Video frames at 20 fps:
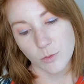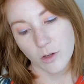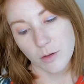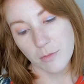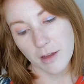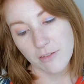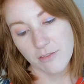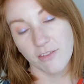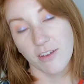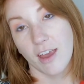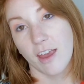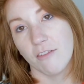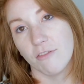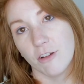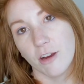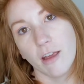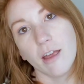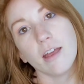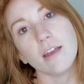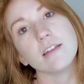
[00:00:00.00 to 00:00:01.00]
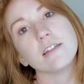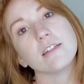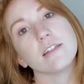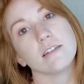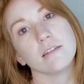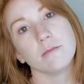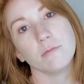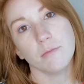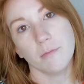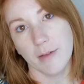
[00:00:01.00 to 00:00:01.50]
of my favorite
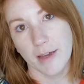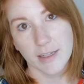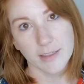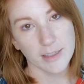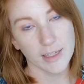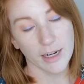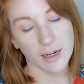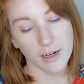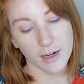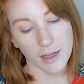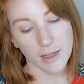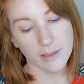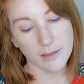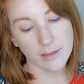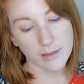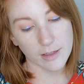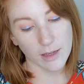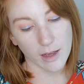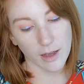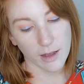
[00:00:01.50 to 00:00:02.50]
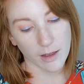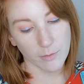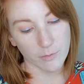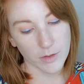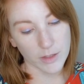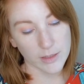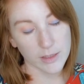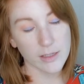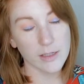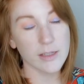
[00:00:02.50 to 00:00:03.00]
mascaras.
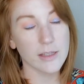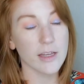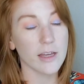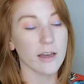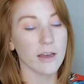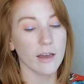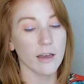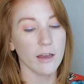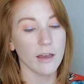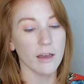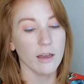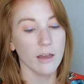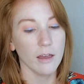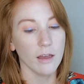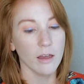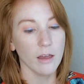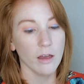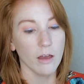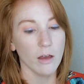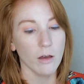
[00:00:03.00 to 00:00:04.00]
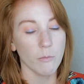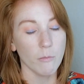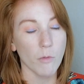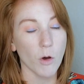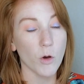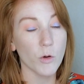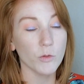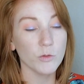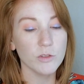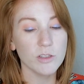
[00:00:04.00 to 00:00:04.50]
This is the
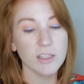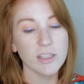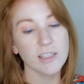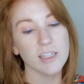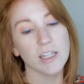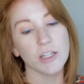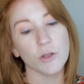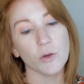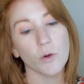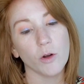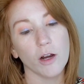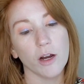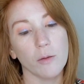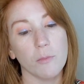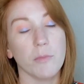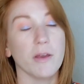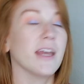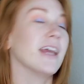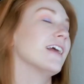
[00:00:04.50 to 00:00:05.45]
Monsieur Big